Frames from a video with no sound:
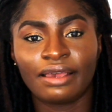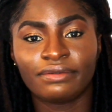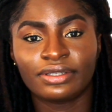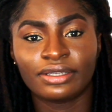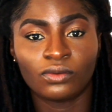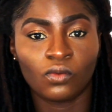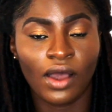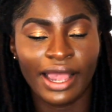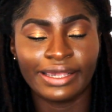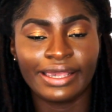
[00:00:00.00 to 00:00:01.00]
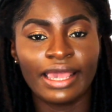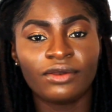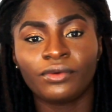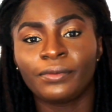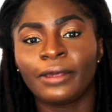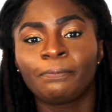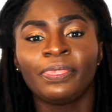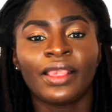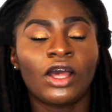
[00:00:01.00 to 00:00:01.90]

services and what I gained from it.